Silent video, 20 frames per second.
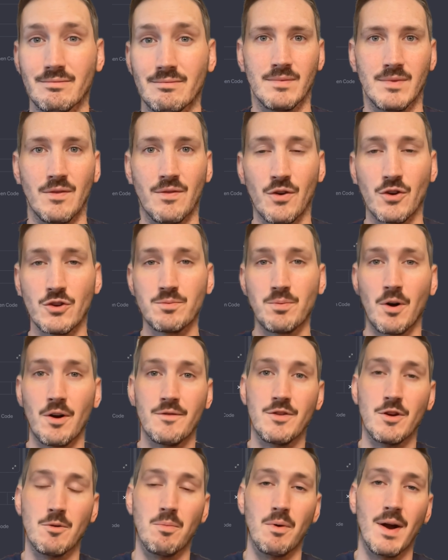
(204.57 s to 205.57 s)
The first part
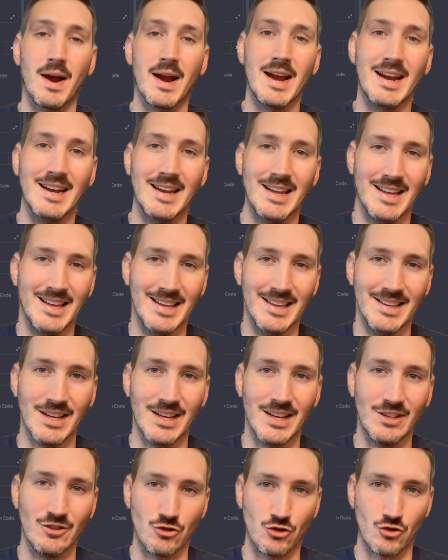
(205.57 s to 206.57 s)
of your brain is
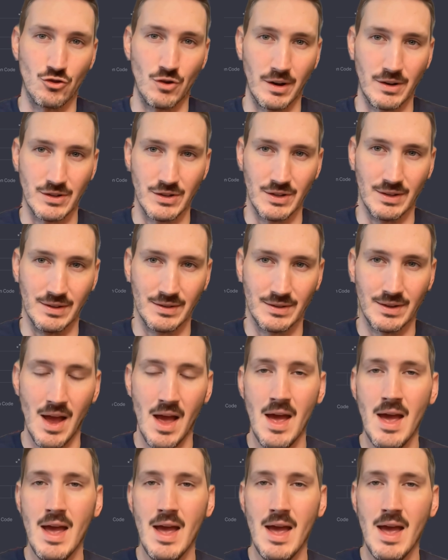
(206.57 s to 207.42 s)
instructions.